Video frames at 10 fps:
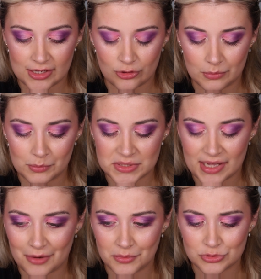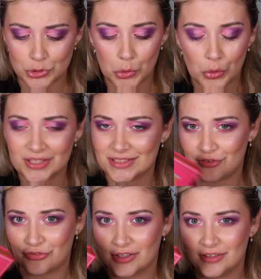it comes out totally
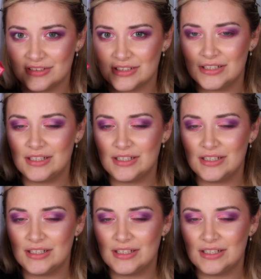different